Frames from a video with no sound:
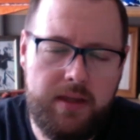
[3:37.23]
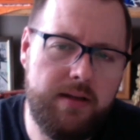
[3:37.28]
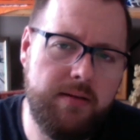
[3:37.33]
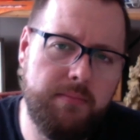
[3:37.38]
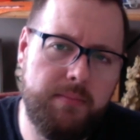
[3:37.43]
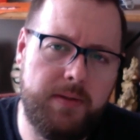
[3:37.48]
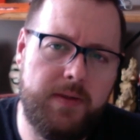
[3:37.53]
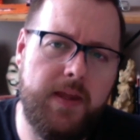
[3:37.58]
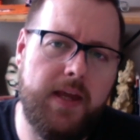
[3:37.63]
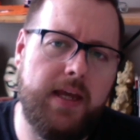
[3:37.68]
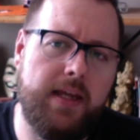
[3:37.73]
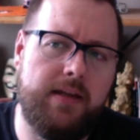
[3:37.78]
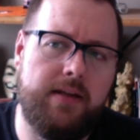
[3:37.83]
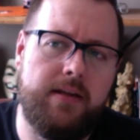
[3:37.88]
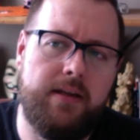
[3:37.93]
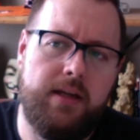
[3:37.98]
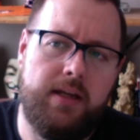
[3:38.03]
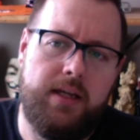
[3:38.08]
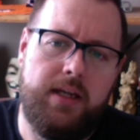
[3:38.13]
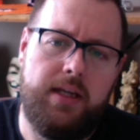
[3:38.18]
But then
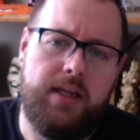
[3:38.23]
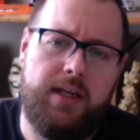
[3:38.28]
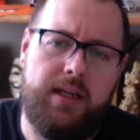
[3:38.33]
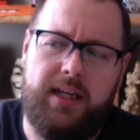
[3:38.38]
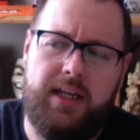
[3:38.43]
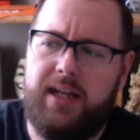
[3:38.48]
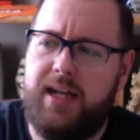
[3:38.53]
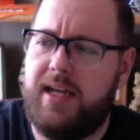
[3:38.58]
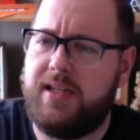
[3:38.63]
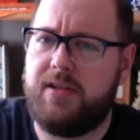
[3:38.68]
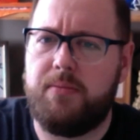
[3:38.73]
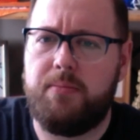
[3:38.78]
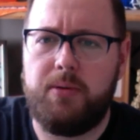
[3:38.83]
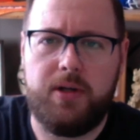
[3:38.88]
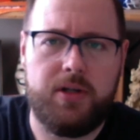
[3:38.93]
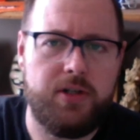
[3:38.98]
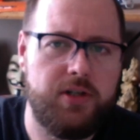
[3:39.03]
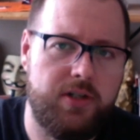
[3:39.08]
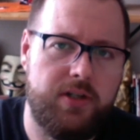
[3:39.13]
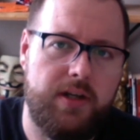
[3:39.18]

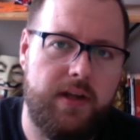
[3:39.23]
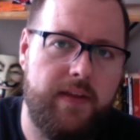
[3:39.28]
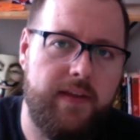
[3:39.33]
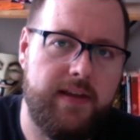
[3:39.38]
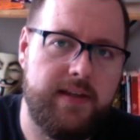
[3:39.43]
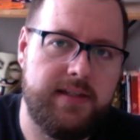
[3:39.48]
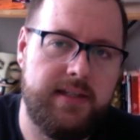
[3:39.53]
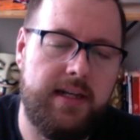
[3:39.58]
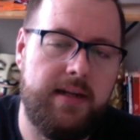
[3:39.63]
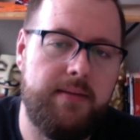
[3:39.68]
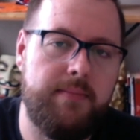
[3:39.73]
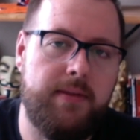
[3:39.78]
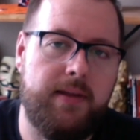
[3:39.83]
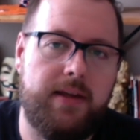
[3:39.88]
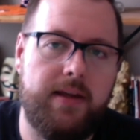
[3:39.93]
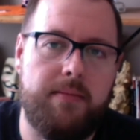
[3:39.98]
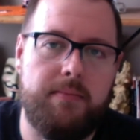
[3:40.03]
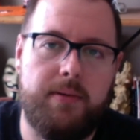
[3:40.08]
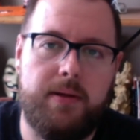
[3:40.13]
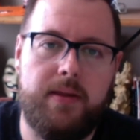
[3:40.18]
Anheuser-Busch, I think is the name of
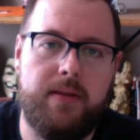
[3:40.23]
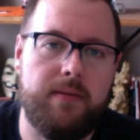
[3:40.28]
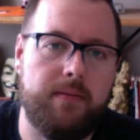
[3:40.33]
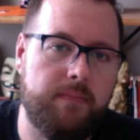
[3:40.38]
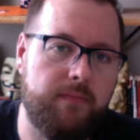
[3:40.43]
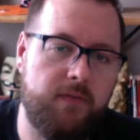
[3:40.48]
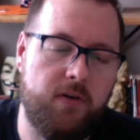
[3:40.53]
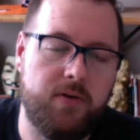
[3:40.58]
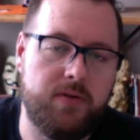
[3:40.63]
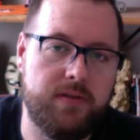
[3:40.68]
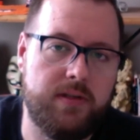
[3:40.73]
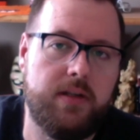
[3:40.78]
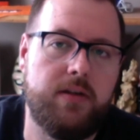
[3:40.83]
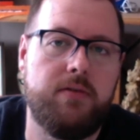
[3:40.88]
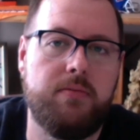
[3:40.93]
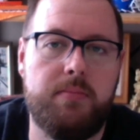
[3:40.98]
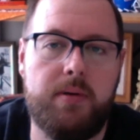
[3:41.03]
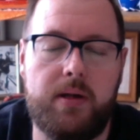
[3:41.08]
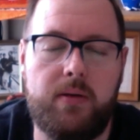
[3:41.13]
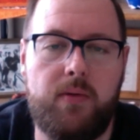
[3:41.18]
the company, the folks that
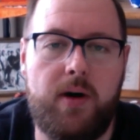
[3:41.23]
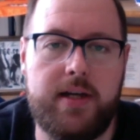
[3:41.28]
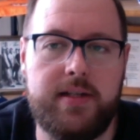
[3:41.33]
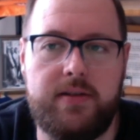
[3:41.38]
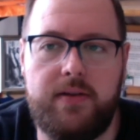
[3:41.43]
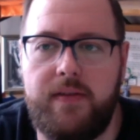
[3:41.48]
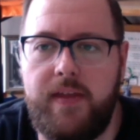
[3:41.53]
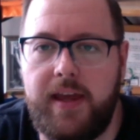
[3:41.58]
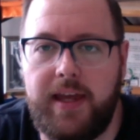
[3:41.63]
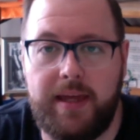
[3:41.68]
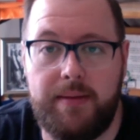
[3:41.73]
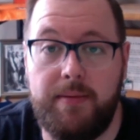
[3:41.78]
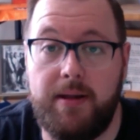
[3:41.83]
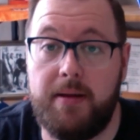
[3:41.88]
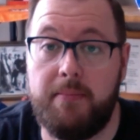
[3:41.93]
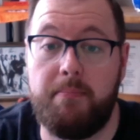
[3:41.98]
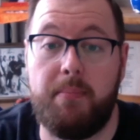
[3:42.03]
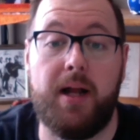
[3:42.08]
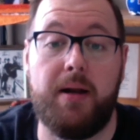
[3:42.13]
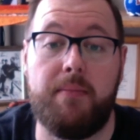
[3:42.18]
do Budweiser, they came in
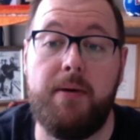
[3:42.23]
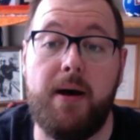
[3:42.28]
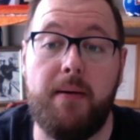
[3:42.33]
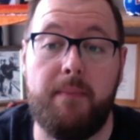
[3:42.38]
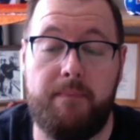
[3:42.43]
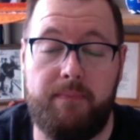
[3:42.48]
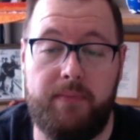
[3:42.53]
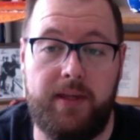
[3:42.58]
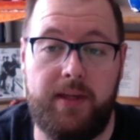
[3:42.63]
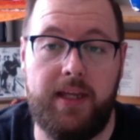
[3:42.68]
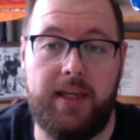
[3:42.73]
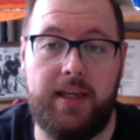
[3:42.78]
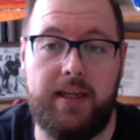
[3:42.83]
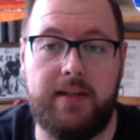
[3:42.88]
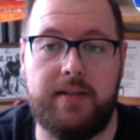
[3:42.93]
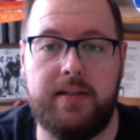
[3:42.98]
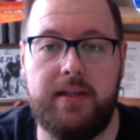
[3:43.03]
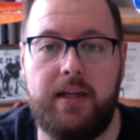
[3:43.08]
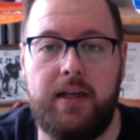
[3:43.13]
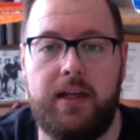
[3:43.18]
and bought them up.
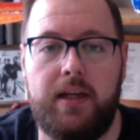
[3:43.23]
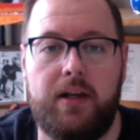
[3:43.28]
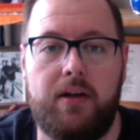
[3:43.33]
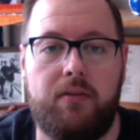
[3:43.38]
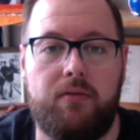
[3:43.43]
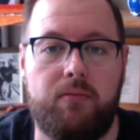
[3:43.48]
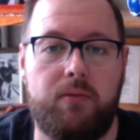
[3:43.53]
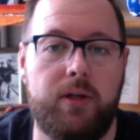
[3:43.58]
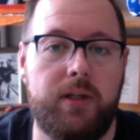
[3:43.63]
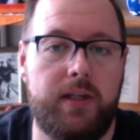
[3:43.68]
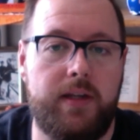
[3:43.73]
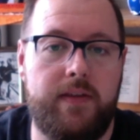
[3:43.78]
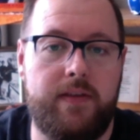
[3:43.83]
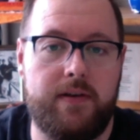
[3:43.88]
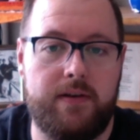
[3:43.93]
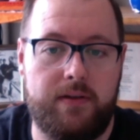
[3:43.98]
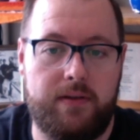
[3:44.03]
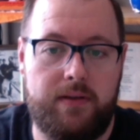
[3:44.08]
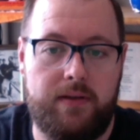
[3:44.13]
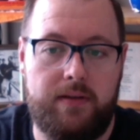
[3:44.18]
And really,
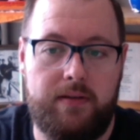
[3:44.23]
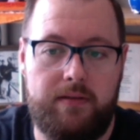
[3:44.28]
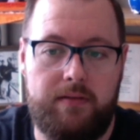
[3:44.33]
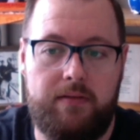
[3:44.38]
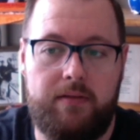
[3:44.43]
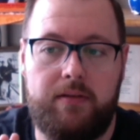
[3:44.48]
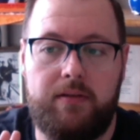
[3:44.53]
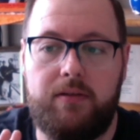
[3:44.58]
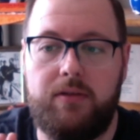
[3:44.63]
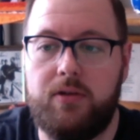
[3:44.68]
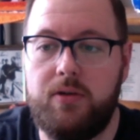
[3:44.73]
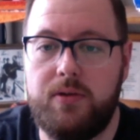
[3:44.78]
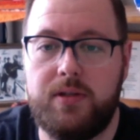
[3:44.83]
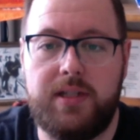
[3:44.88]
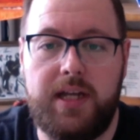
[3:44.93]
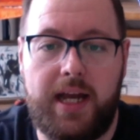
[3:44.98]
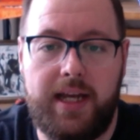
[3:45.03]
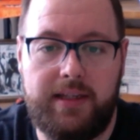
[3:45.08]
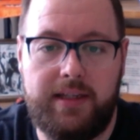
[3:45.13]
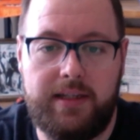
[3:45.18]
their Goose
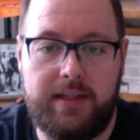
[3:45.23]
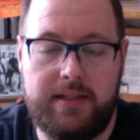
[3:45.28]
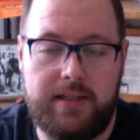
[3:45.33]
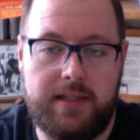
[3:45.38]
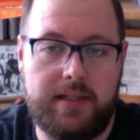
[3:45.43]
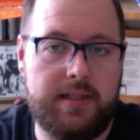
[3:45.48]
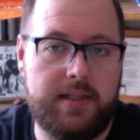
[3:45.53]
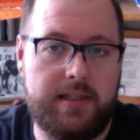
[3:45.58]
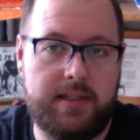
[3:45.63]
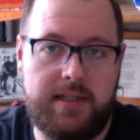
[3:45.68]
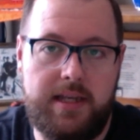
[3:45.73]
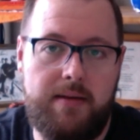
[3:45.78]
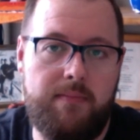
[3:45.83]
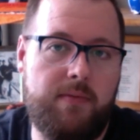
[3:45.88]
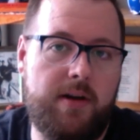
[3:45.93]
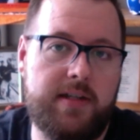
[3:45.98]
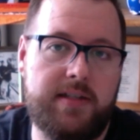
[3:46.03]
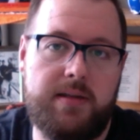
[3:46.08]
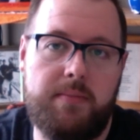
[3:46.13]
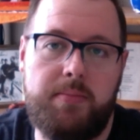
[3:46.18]
Island it's the same
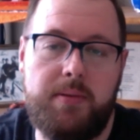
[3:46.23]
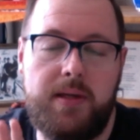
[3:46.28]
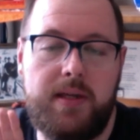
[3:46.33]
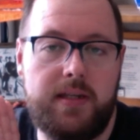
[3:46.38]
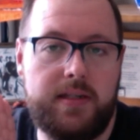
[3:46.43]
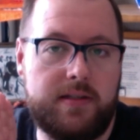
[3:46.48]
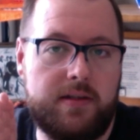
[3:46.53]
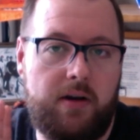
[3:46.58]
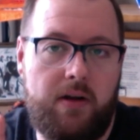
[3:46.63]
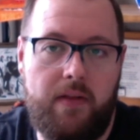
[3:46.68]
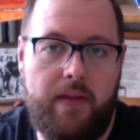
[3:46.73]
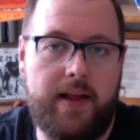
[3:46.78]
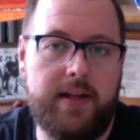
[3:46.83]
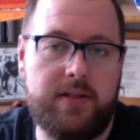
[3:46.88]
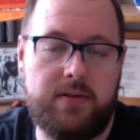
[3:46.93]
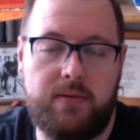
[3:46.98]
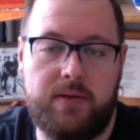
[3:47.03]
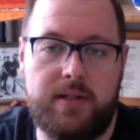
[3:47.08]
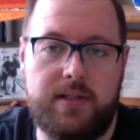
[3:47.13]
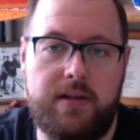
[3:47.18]
recipes and all that
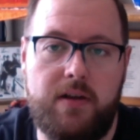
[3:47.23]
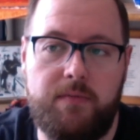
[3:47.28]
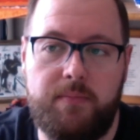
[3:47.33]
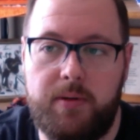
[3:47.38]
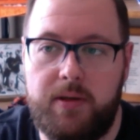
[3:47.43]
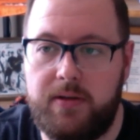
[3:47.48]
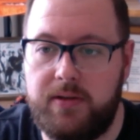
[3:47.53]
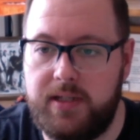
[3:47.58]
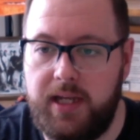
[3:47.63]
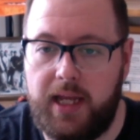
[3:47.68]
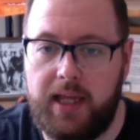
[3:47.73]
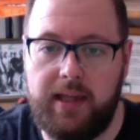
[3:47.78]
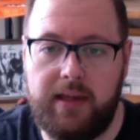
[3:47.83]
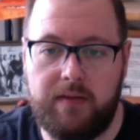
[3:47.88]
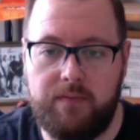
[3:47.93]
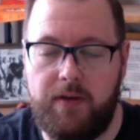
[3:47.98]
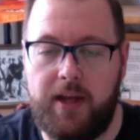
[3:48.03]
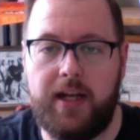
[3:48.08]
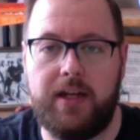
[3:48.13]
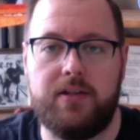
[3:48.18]
sort of stuff, but they're taking
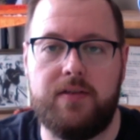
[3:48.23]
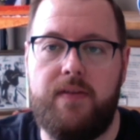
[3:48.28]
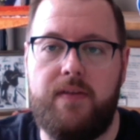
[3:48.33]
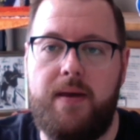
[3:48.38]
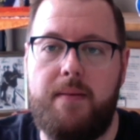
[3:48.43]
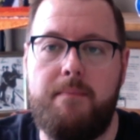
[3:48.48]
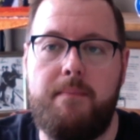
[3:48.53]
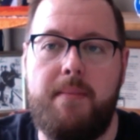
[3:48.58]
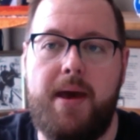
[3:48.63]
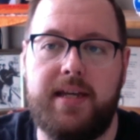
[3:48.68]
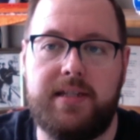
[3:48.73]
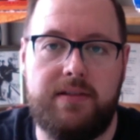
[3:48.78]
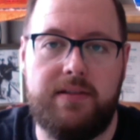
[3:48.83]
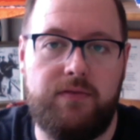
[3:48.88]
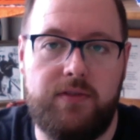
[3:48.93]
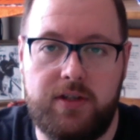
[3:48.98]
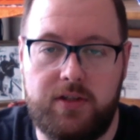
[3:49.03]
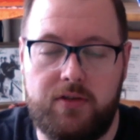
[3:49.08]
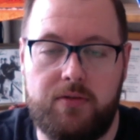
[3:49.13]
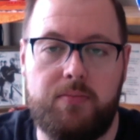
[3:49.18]
advantage of that massive
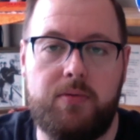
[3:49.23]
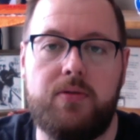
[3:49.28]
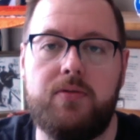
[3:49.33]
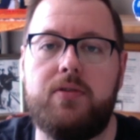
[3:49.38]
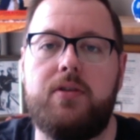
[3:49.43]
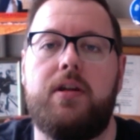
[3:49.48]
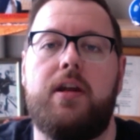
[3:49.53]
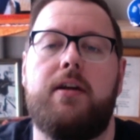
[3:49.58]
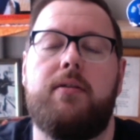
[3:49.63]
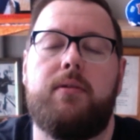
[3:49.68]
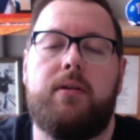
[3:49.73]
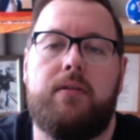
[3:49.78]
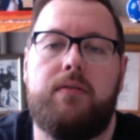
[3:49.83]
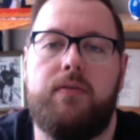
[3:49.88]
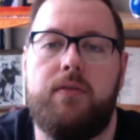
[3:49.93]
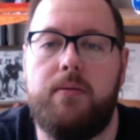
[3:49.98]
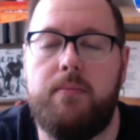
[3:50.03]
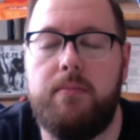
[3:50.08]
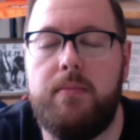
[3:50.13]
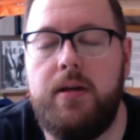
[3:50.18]
distribution network
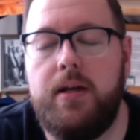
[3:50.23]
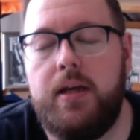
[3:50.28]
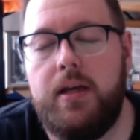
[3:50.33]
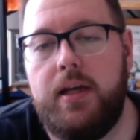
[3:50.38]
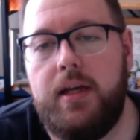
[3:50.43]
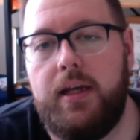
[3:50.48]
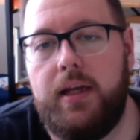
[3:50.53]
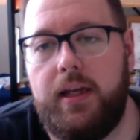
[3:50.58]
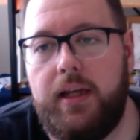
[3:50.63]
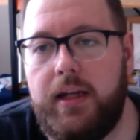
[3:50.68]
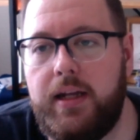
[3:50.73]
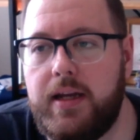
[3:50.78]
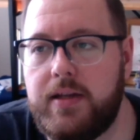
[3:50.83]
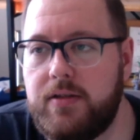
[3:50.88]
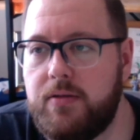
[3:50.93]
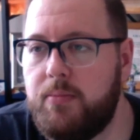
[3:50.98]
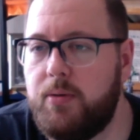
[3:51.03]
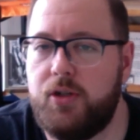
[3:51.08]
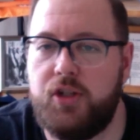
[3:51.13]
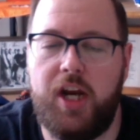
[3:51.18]
from
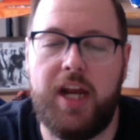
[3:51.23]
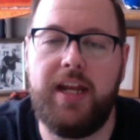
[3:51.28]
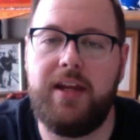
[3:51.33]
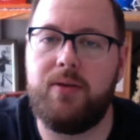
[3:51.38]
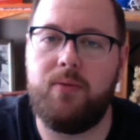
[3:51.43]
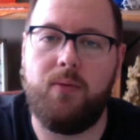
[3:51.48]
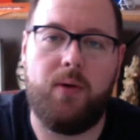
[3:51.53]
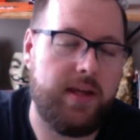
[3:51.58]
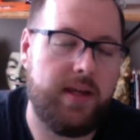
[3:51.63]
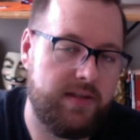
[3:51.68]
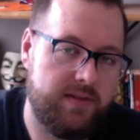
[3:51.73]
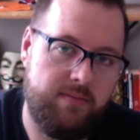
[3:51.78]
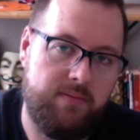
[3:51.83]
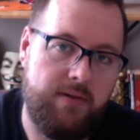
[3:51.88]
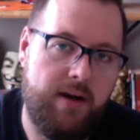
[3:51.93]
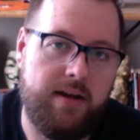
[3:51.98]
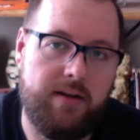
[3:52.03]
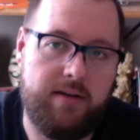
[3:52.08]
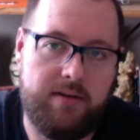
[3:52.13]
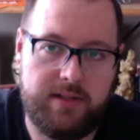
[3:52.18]
Anheuser-Busch. Anyways, we're
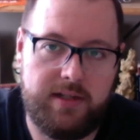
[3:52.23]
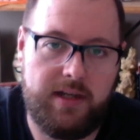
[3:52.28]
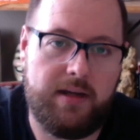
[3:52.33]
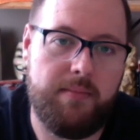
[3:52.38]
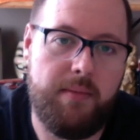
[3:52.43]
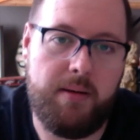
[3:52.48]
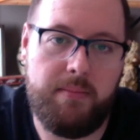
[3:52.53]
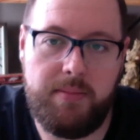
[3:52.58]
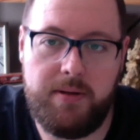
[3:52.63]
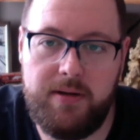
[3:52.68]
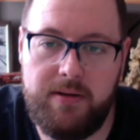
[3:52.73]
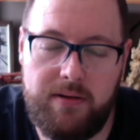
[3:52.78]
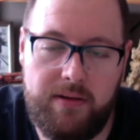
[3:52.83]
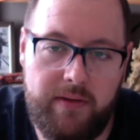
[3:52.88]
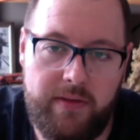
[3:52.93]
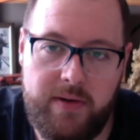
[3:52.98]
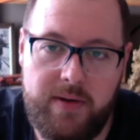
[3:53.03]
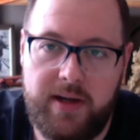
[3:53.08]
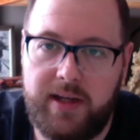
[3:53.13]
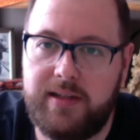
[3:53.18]
not here to talk about beer,
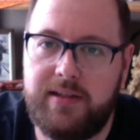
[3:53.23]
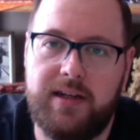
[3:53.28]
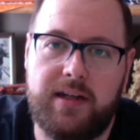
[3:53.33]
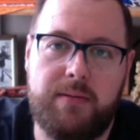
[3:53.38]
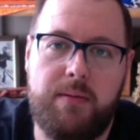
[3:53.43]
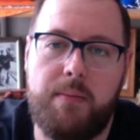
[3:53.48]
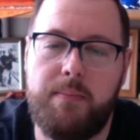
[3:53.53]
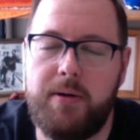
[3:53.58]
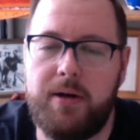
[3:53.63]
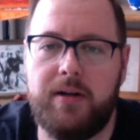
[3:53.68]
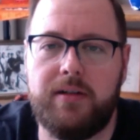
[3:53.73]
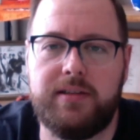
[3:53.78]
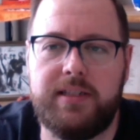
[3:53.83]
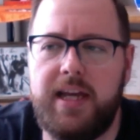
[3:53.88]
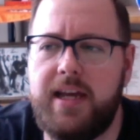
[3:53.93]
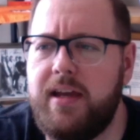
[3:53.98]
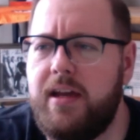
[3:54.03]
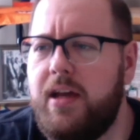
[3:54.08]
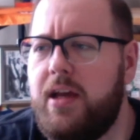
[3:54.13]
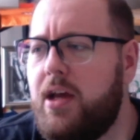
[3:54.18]
although I could talk about beer all
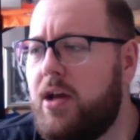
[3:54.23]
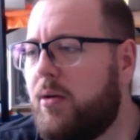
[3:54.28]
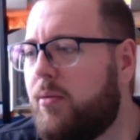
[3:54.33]
day.